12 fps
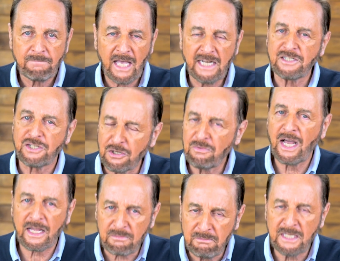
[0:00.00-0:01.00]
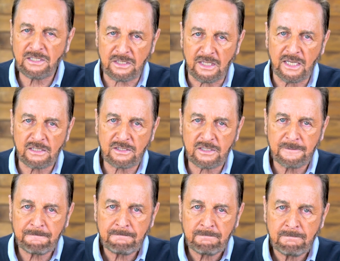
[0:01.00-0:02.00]
And do not miss this.
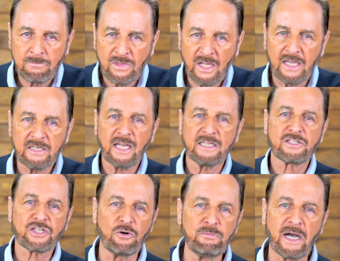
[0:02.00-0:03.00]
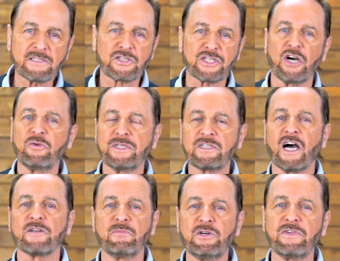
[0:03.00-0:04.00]
And so much so is
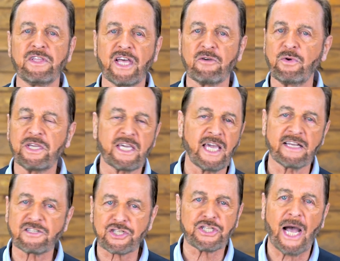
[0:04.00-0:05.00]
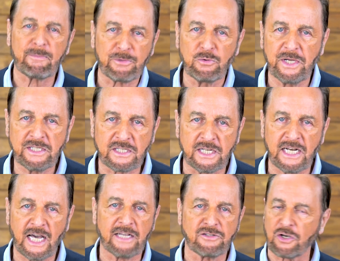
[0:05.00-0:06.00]
God moving that we can't stop the Wednesday
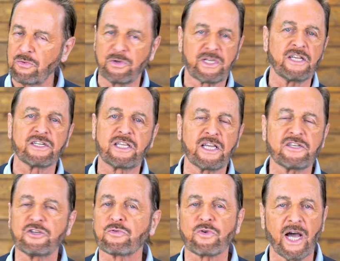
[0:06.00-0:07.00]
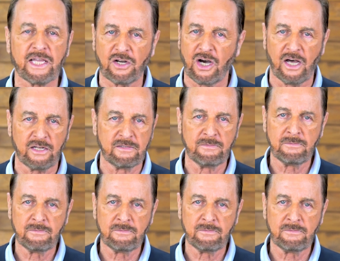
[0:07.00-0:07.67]
night. So we'll continue right on,